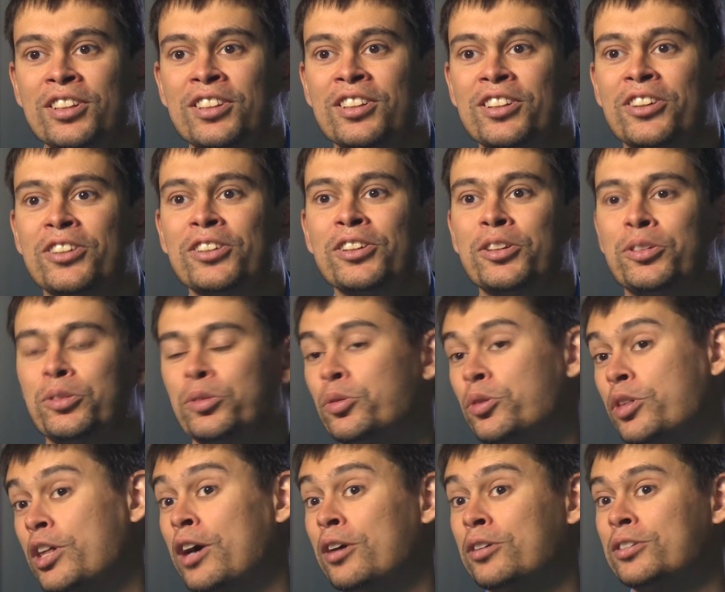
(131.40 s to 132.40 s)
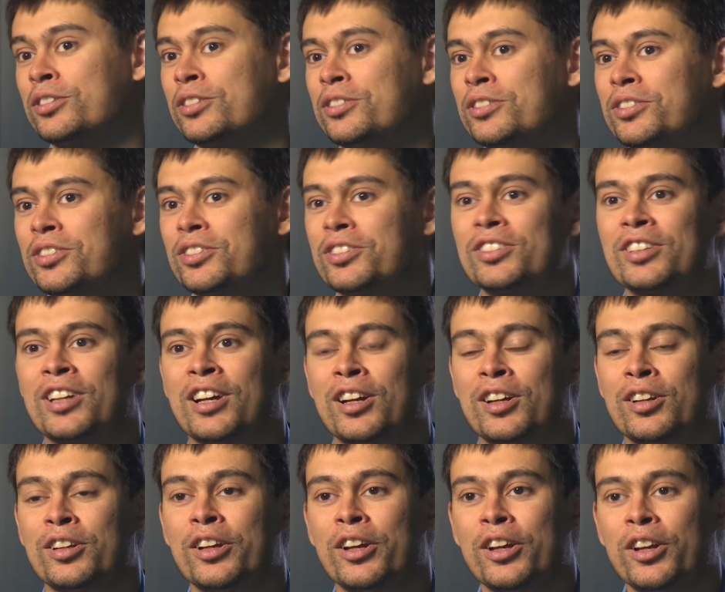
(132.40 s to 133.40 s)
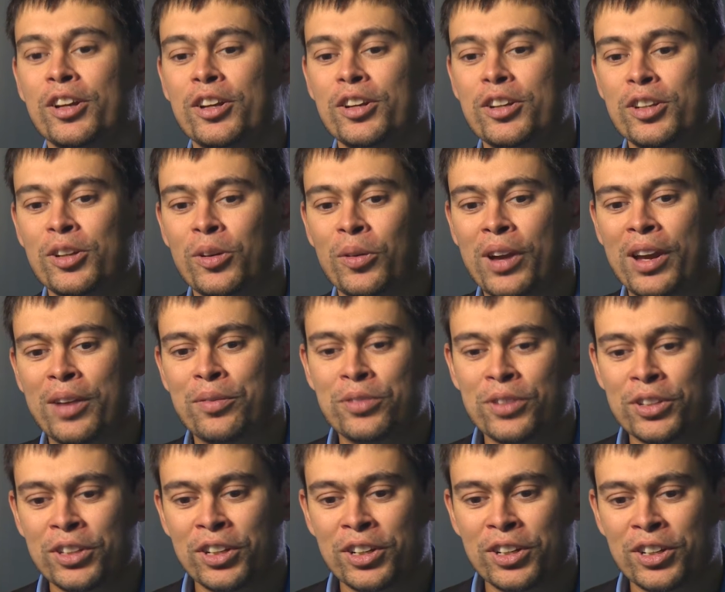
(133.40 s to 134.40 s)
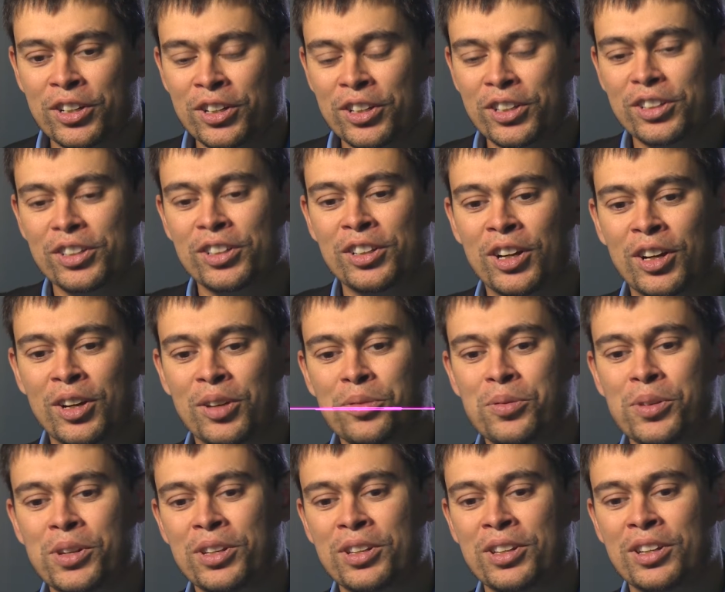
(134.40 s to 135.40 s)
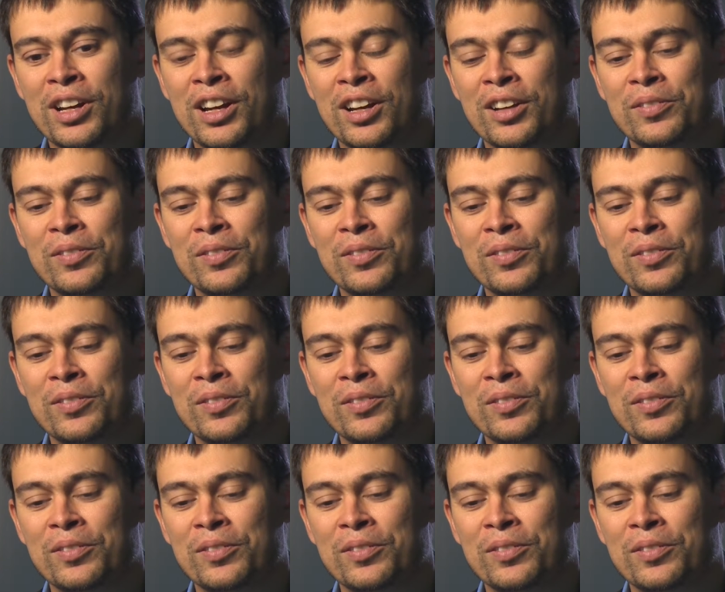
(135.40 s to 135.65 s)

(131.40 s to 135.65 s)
in the early 2000s, every year we